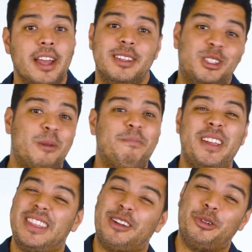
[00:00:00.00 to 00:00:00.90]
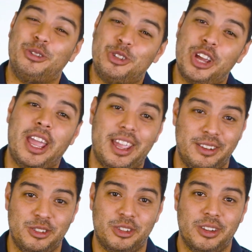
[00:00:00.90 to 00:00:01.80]
something that could
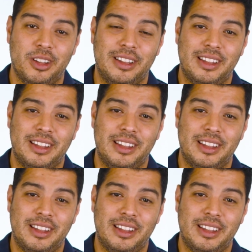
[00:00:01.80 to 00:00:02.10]
change